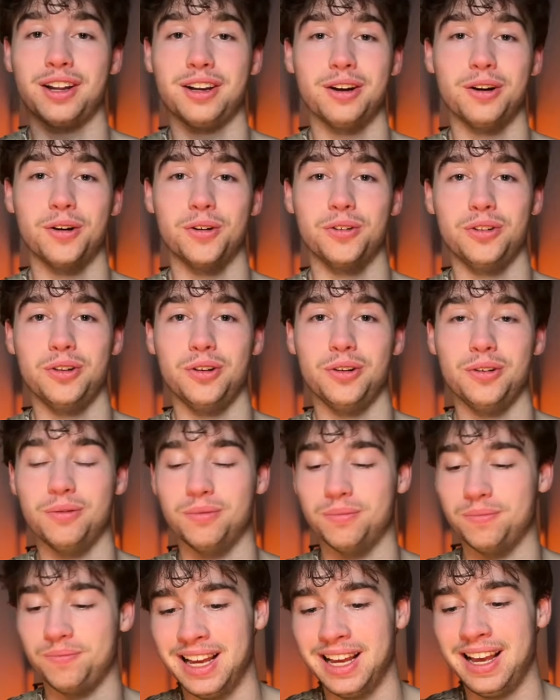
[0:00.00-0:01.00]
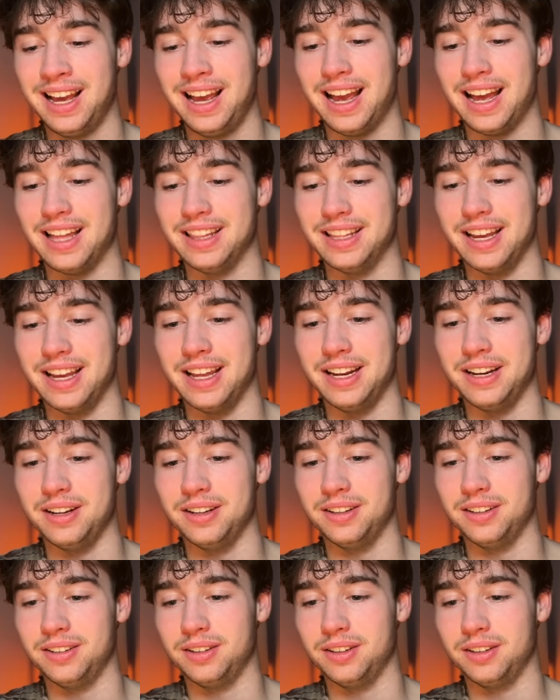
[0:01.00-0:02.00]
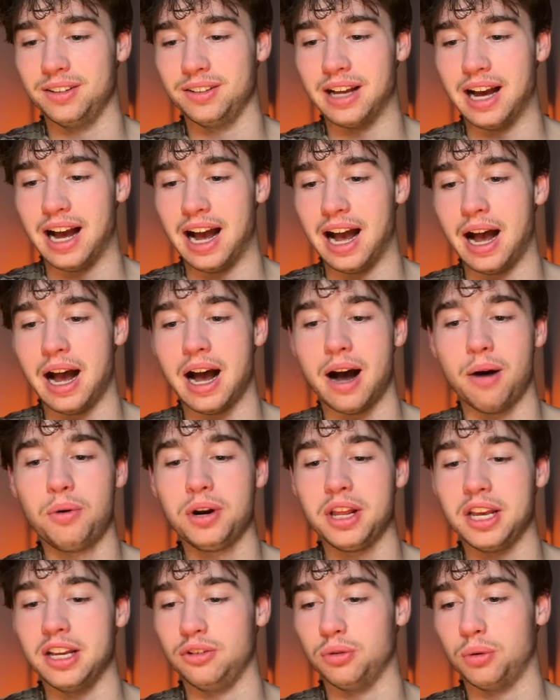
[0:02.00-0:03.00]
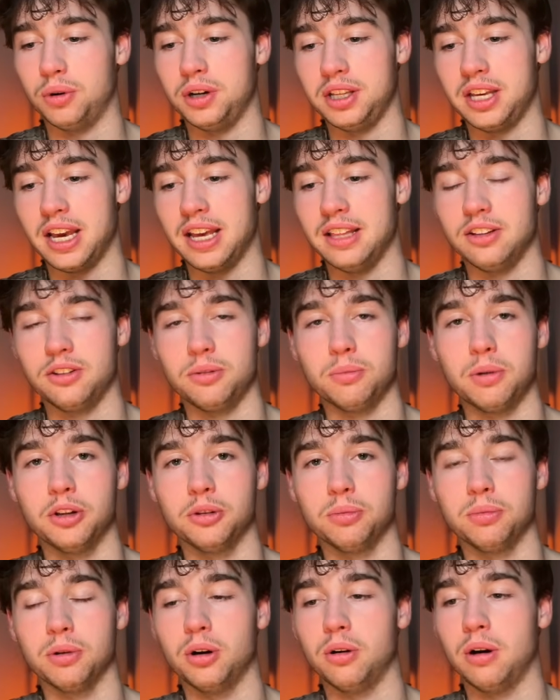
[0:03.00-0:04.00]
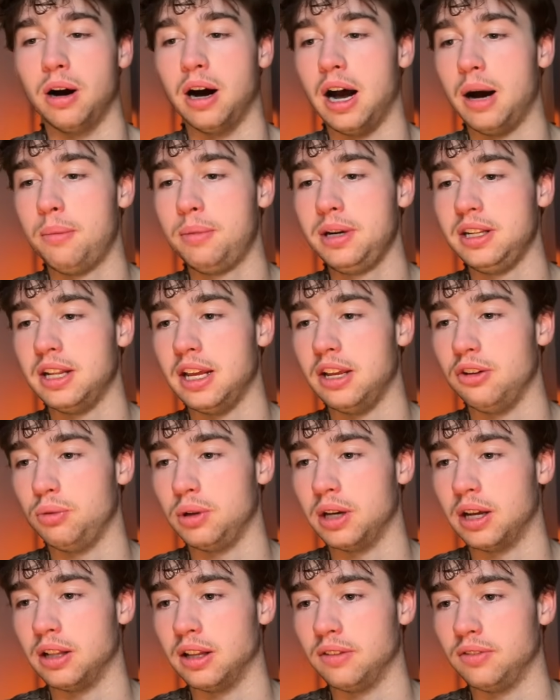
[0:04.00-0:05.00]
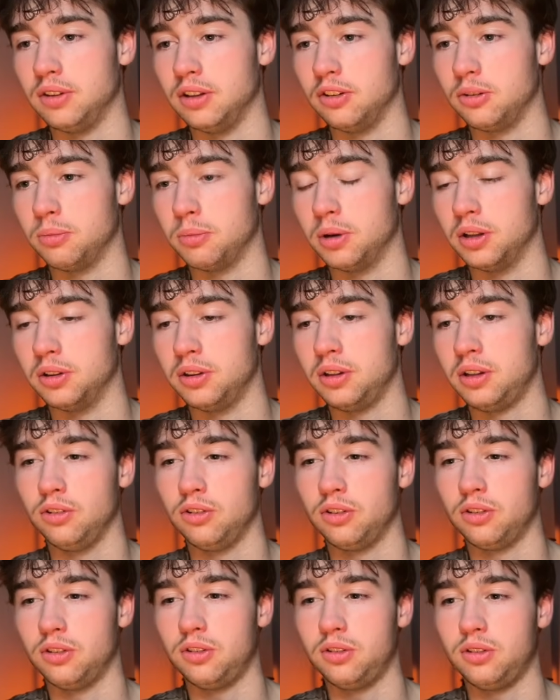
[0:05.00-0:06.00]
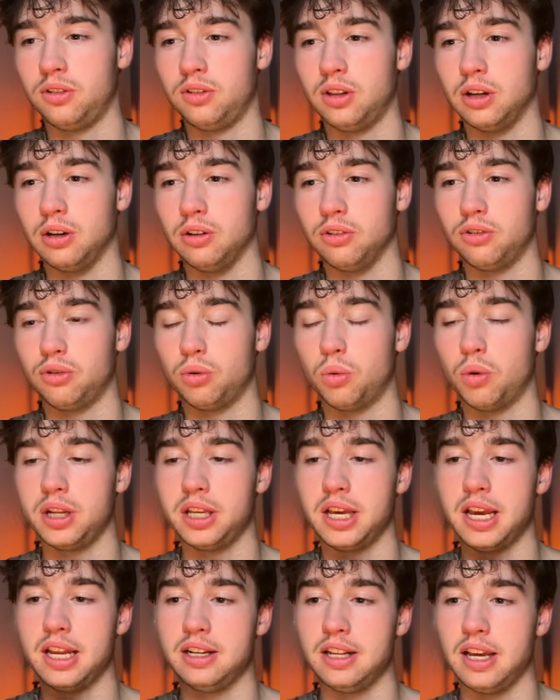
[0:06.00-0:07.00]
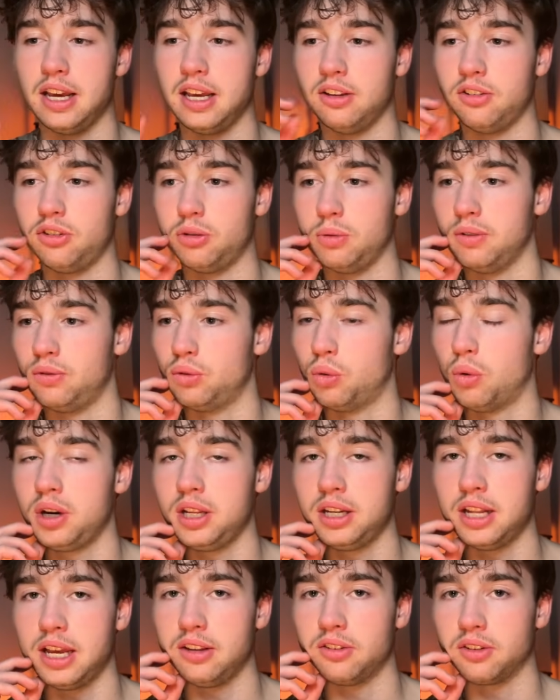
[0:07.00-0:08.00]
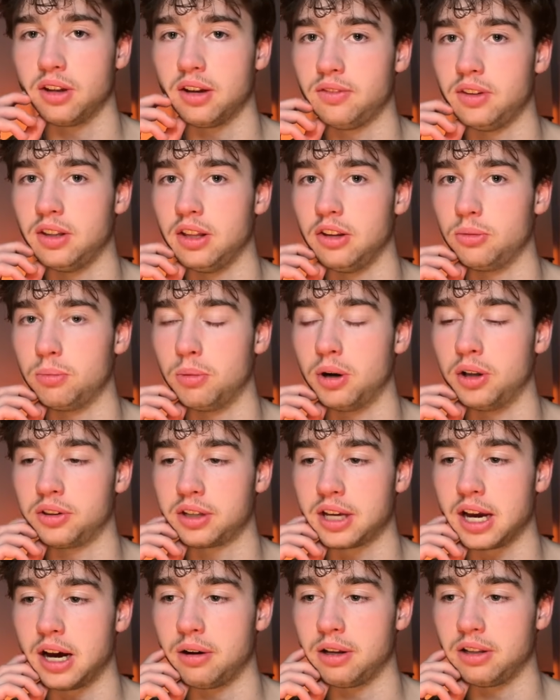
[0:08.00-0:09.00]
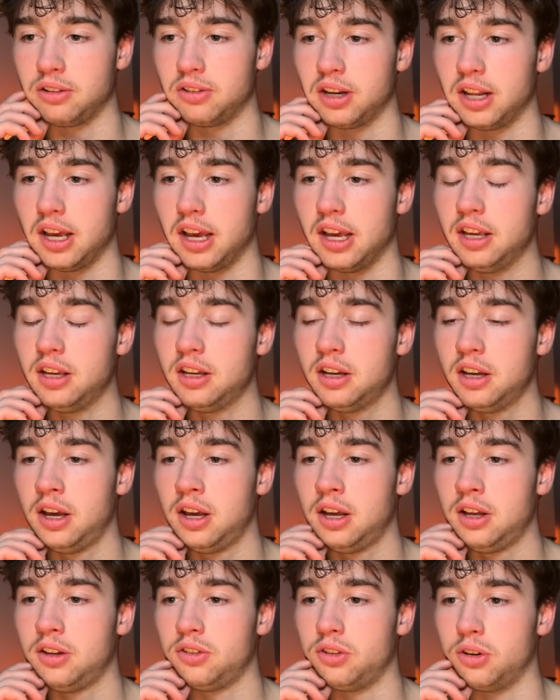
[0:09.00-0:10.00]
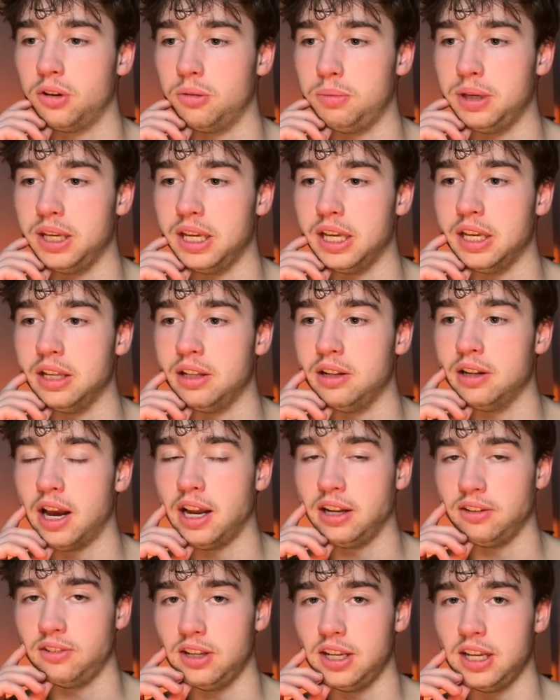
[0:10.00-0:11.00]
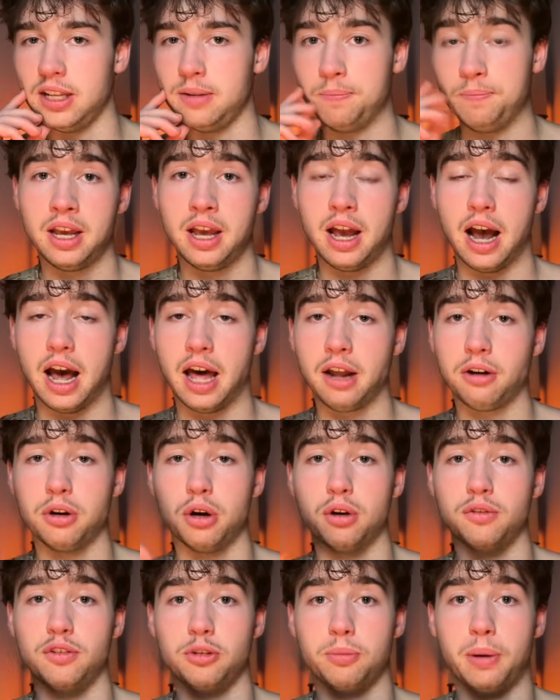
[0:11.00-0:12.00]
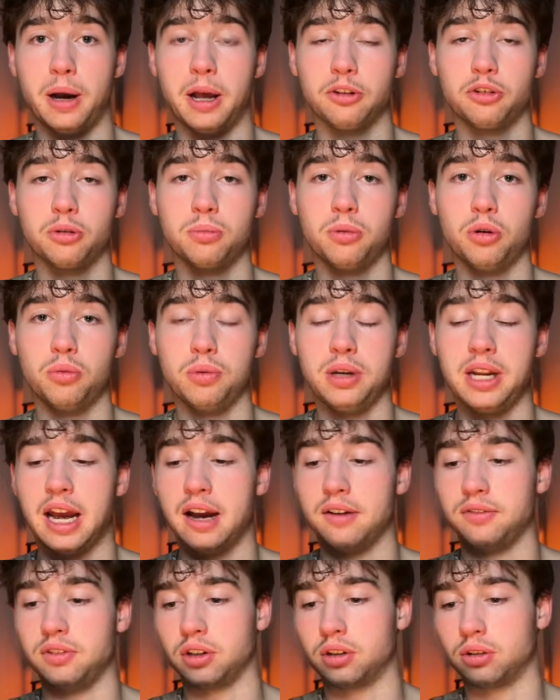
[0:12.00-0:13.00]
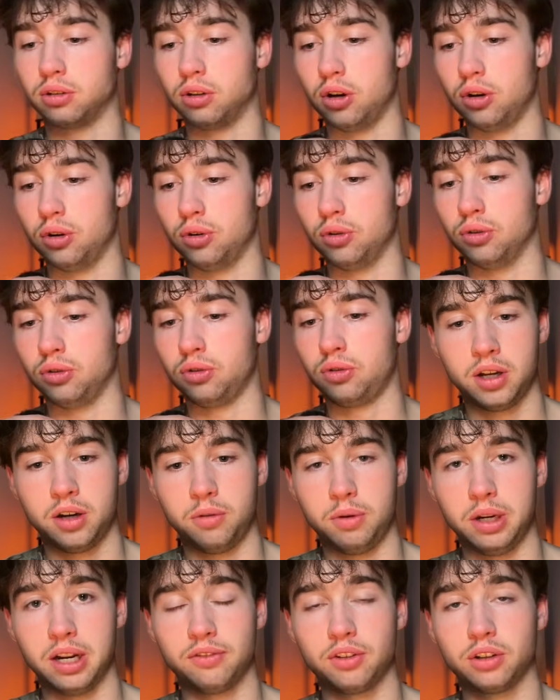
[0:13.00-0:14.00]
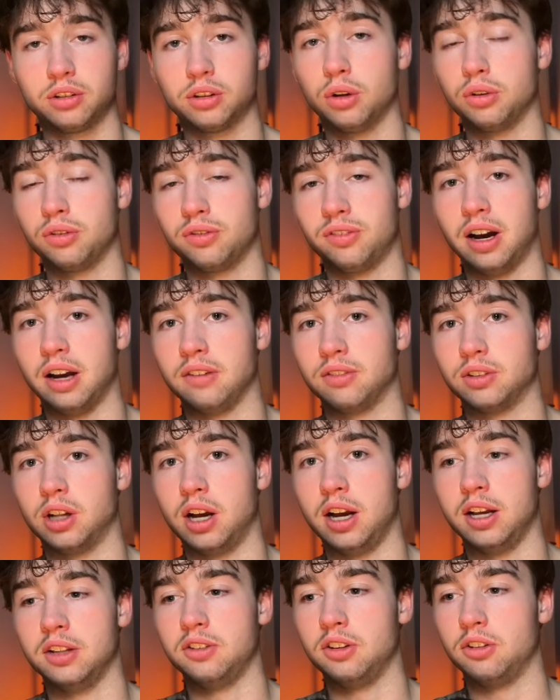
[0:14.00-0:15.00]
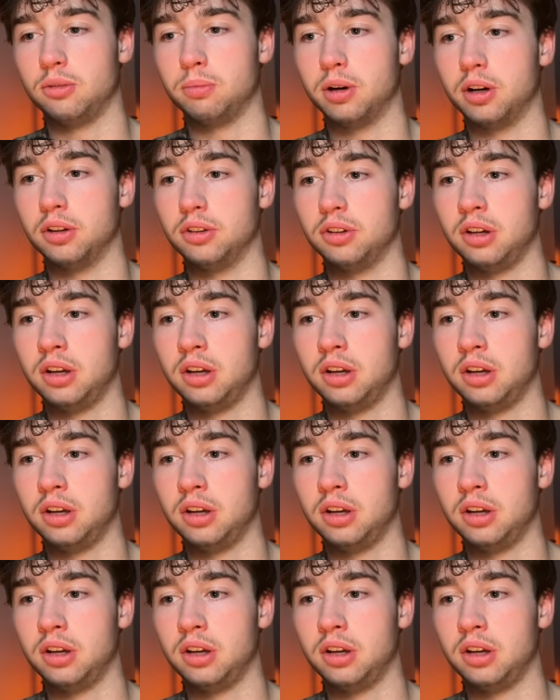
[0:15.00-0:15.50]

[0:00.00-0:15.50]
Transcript: knows, dude? And then I want to hit 20K this month, bro. How many days we got left in this month? There's 28 days. So we have 20 days left in this month, counting today. So it'd be 19. I don't know if it's possible. We'd have to close 5 clients this month